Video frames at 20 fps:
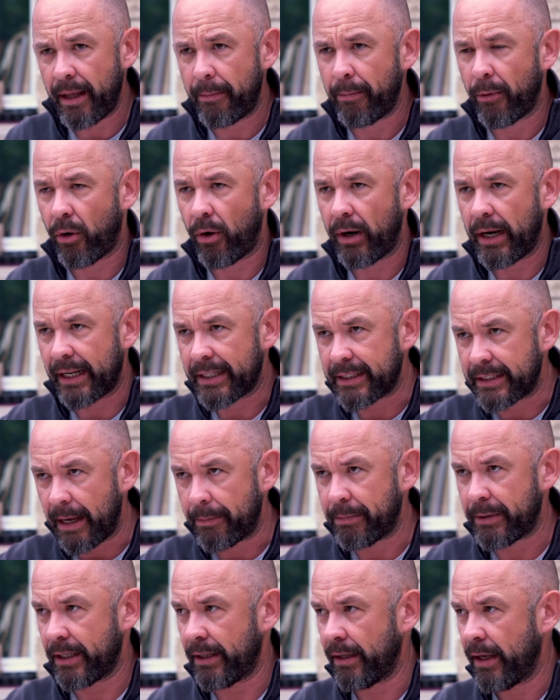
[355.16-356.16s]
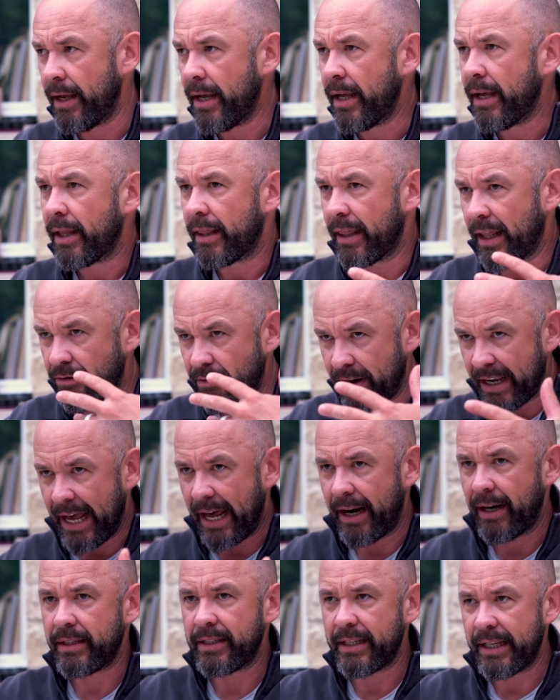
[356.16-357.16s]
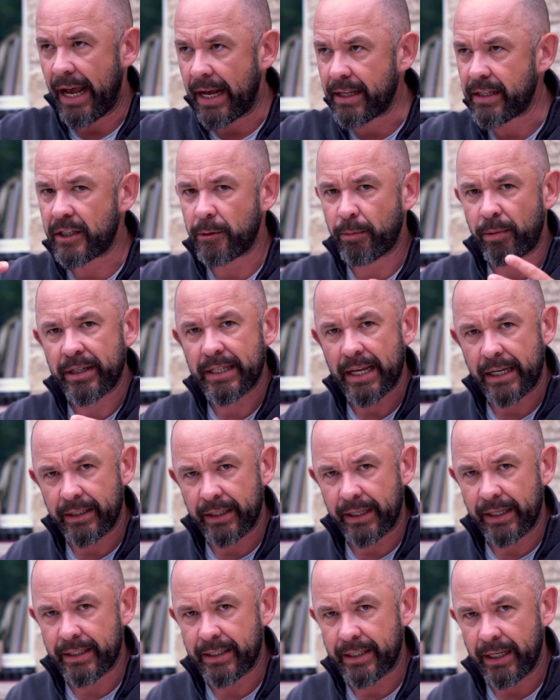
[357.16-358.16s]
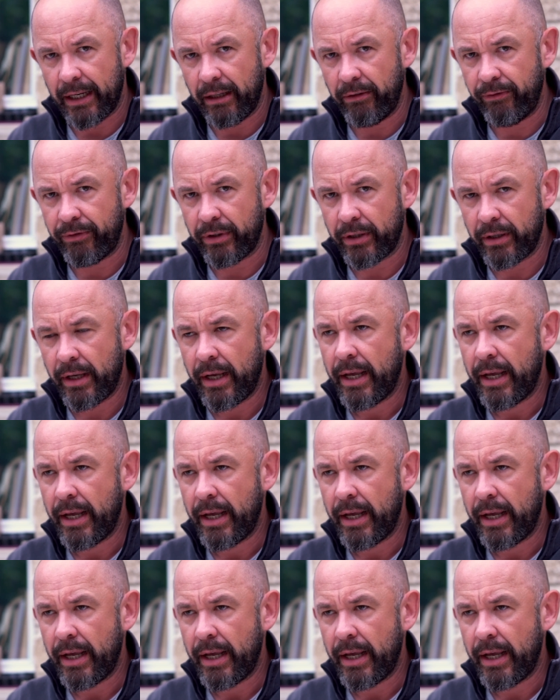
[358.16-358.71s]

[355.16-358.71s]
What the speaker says: their model and accepting the reality as it's presenting itself.